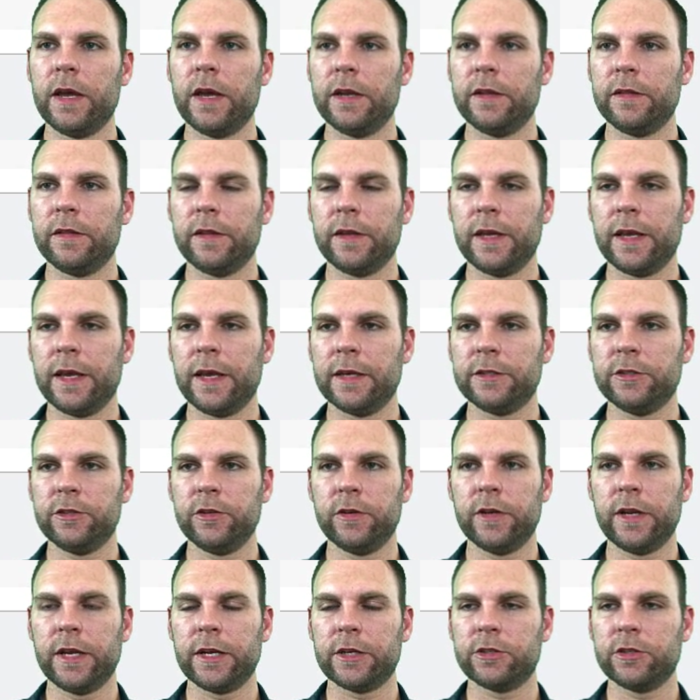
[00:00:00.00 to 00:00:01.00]
edit the
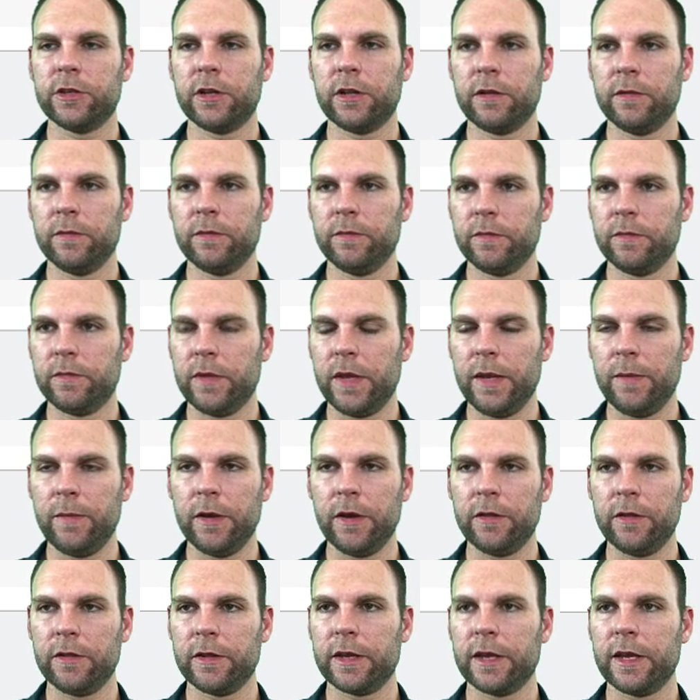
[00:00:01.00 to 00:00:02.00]
guest, you can actually
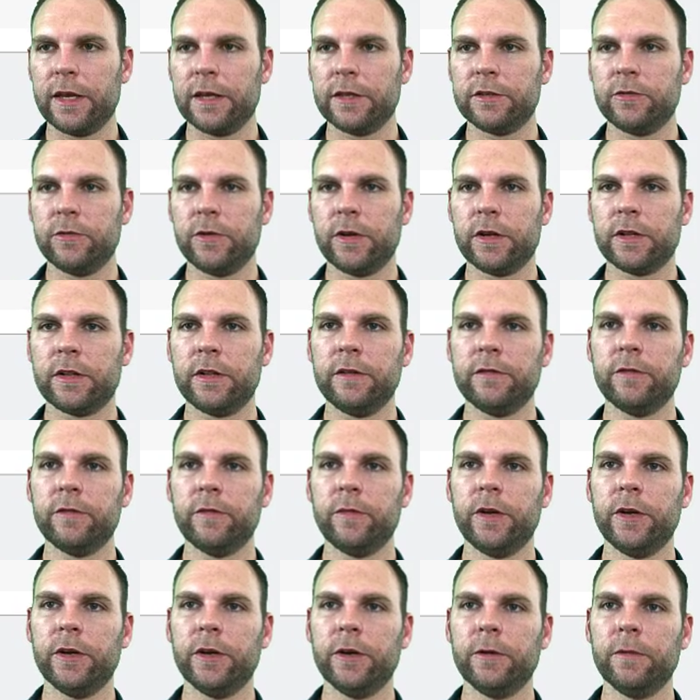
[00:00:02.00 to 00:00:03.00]
email the guest directly
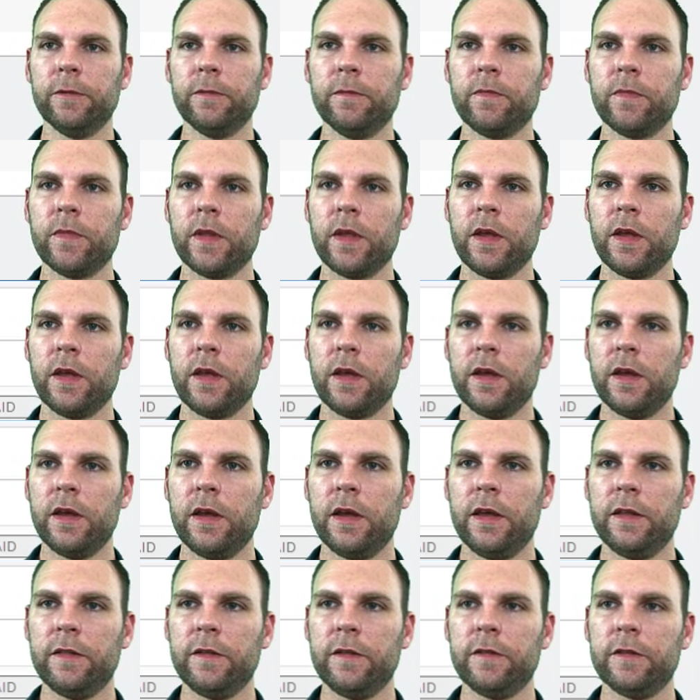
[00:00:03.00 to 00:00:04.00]
from here.
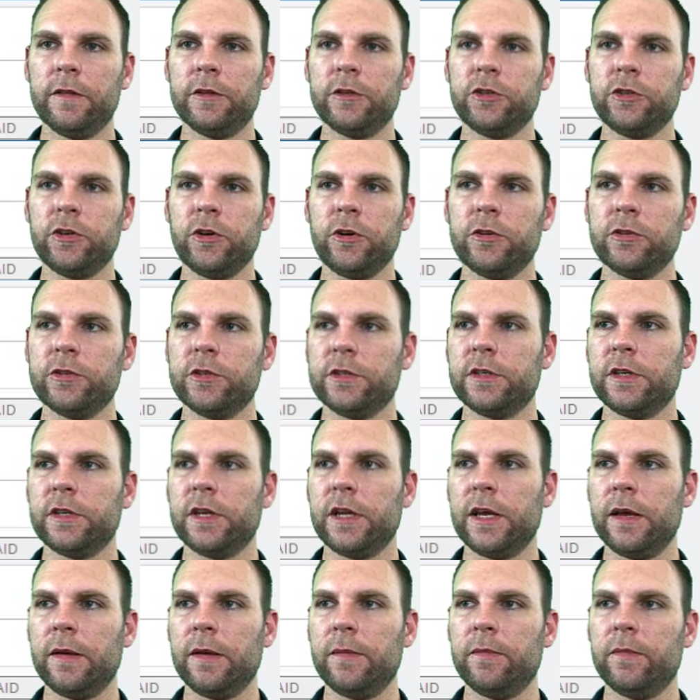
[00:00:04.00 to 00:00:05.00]
And then the charges
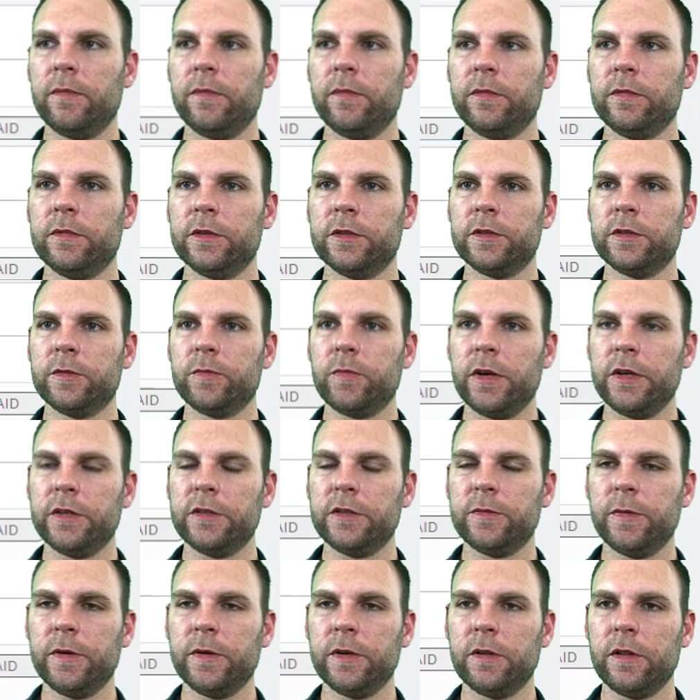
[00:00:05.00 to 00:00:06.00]
tab, just
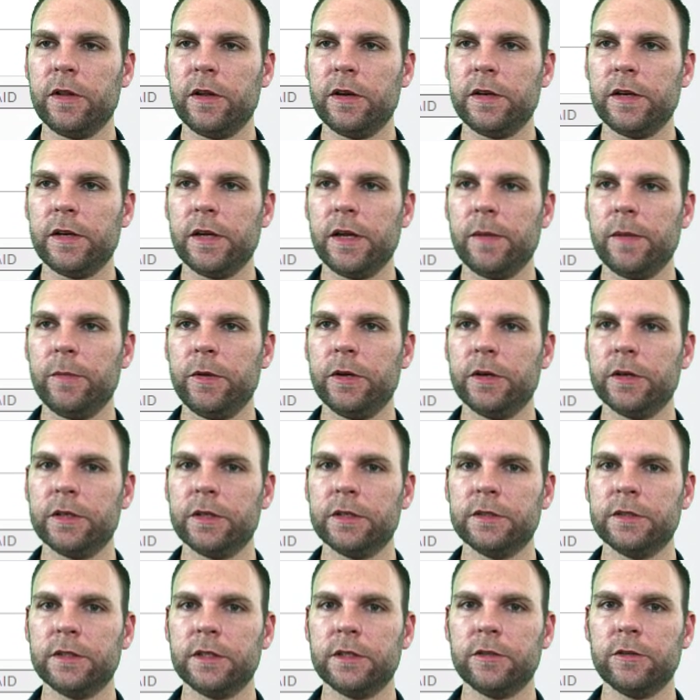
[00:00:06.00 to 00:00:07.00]
probably spend a lot of time here
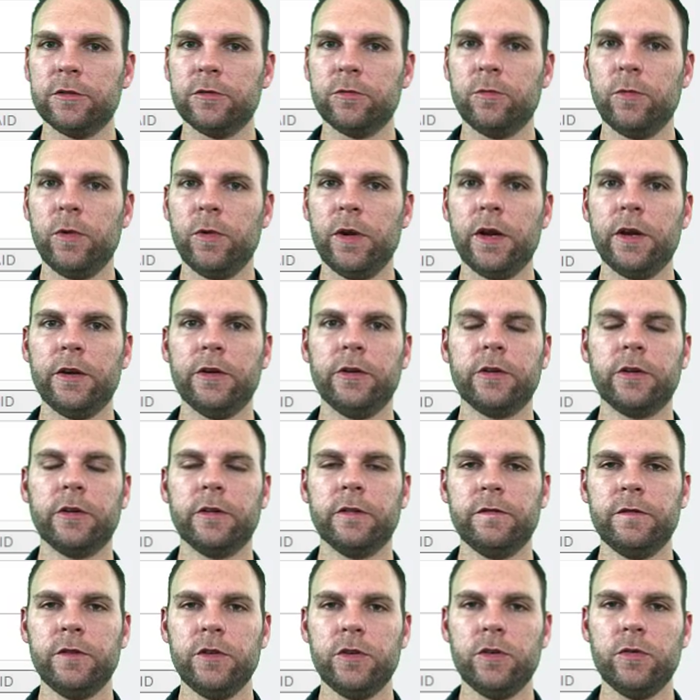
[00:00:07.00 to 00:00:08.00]
because this is where you're
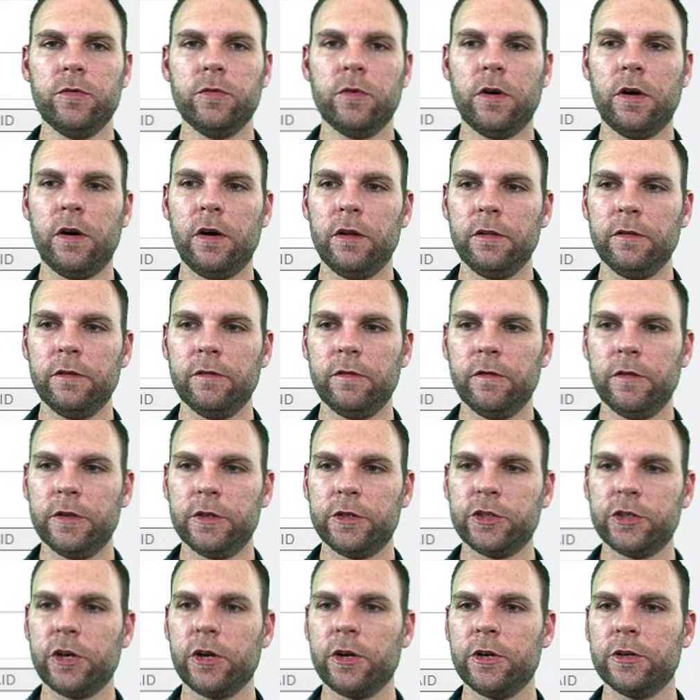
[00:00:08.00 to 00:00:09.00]
going to view all of the
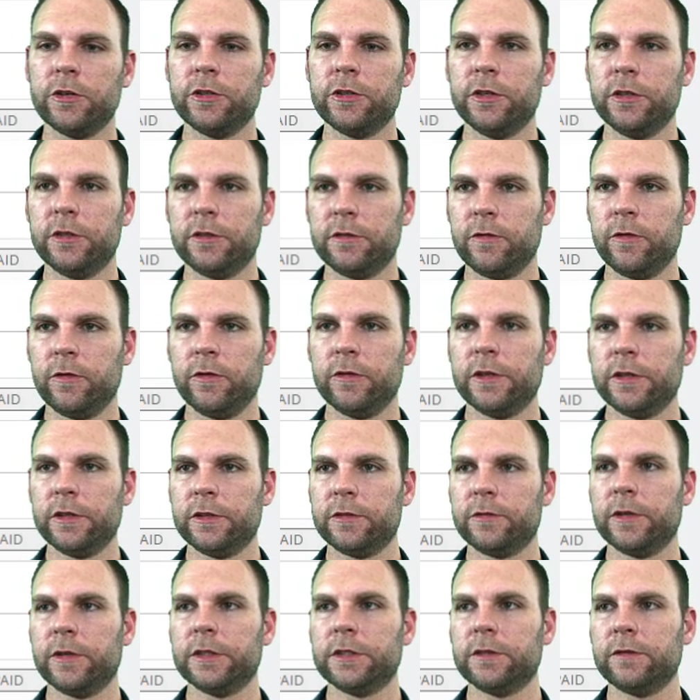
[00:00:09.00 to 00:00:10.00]
charges for
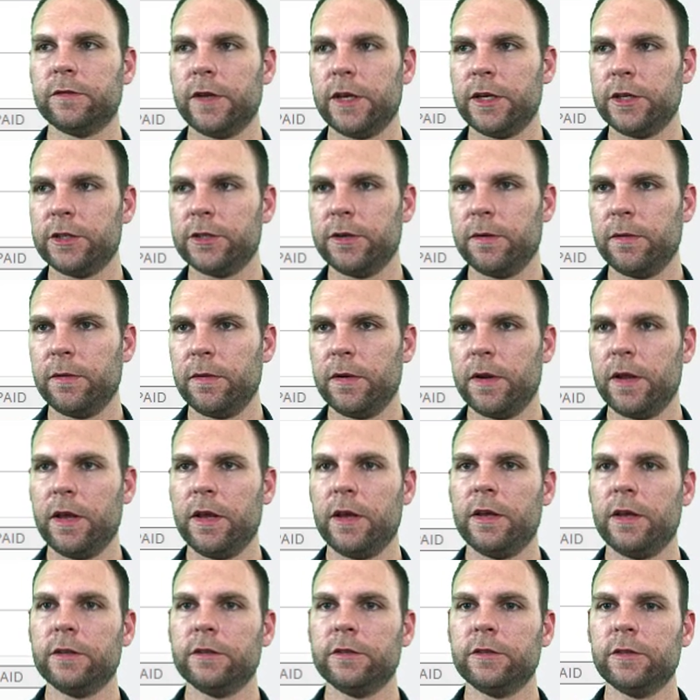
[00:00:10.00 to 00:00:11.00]
this reservation.
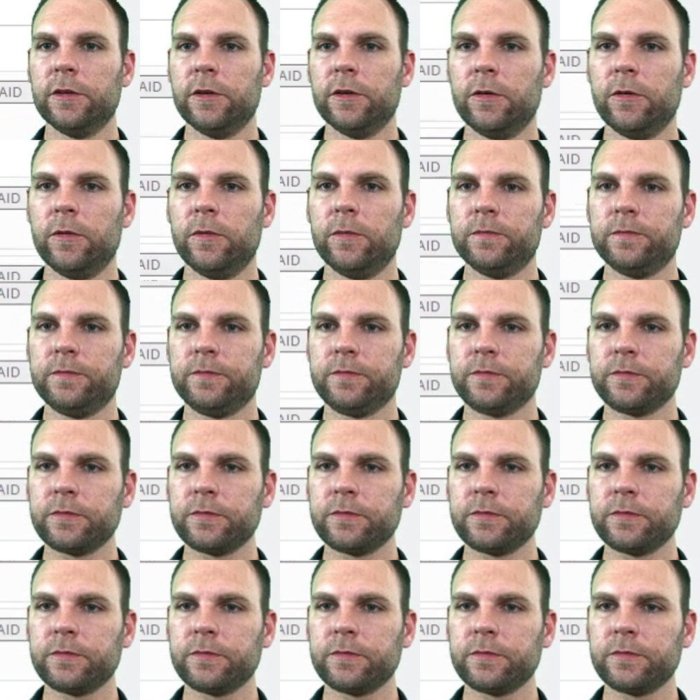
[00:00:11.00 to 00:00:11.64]
So